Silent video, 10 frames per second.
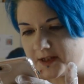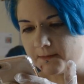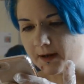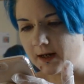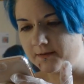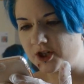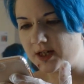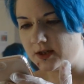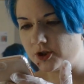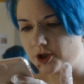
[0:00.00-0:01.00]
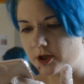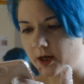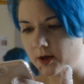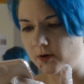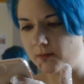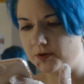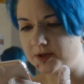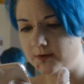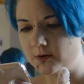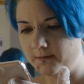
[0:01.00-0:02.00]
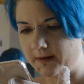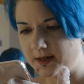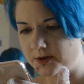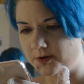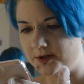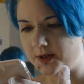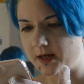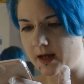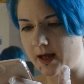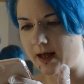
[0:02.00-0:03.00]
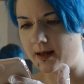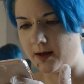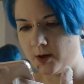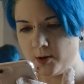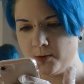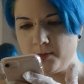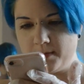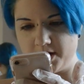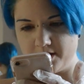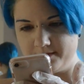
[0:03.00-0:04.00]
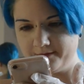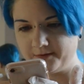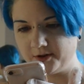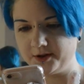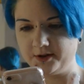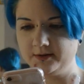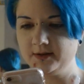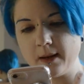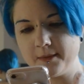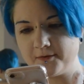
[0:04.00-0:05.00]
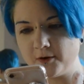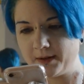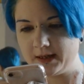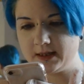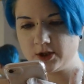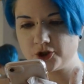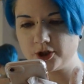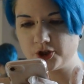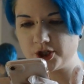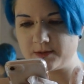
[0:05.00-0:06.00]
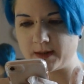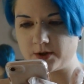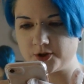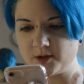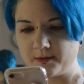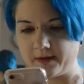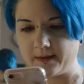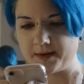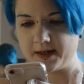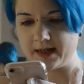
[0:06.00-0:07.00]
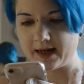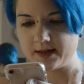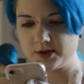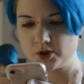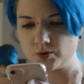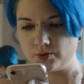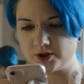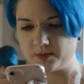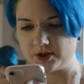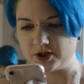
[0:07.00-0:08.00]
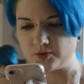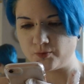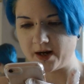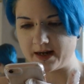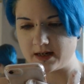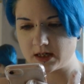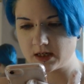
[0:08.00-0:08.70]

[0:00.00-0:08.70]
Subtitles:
the pile of cheese and sugar and crumbles some cornflakes onto the aluminum foil before placing the sugar cheese back on top of it. Then he adds sauce, which is red.